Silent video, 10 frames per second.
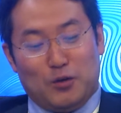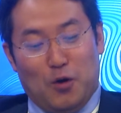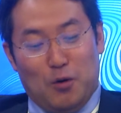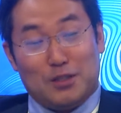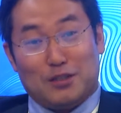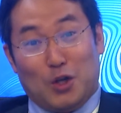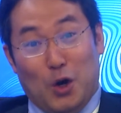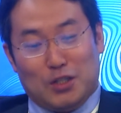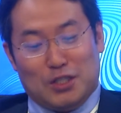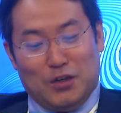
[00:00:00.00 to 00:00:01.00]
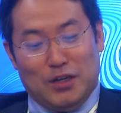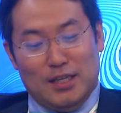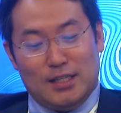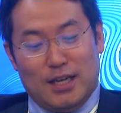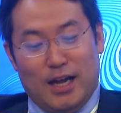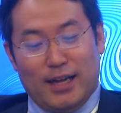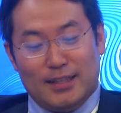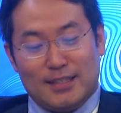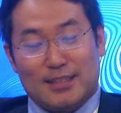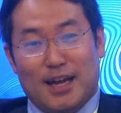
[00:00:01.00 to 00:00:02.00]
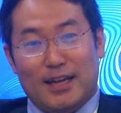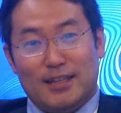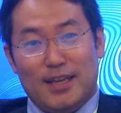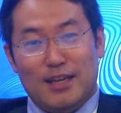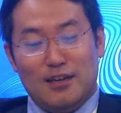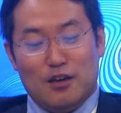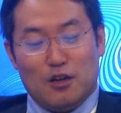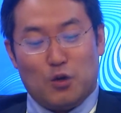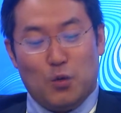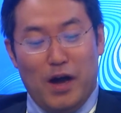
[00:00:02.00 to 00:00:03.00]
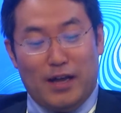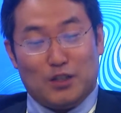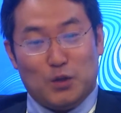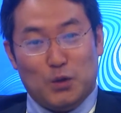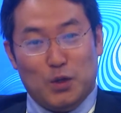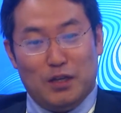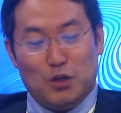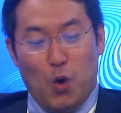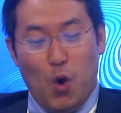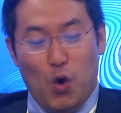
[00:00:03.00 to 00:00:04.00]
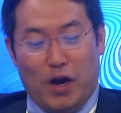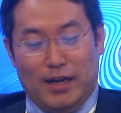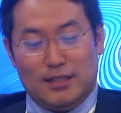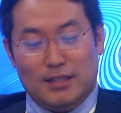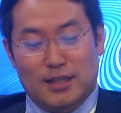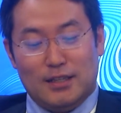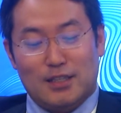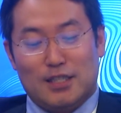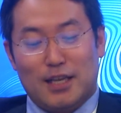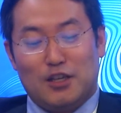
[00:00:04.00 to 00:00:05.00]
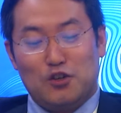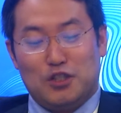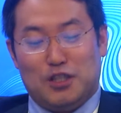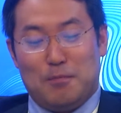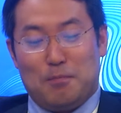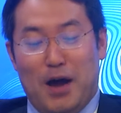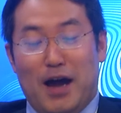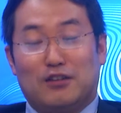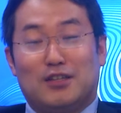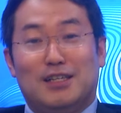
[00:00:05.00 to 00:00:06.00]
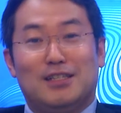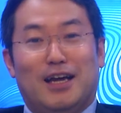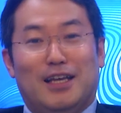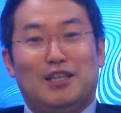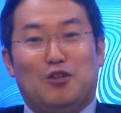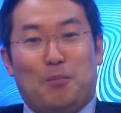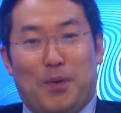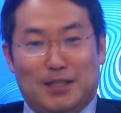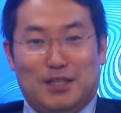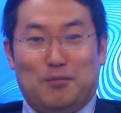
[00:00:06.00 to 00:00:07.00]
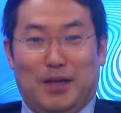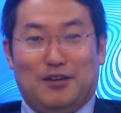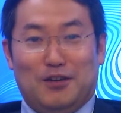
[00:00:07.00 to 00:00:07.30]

of the talk show is Understanding Quad and AUKUS and the Security Pact in the Indo-Pacific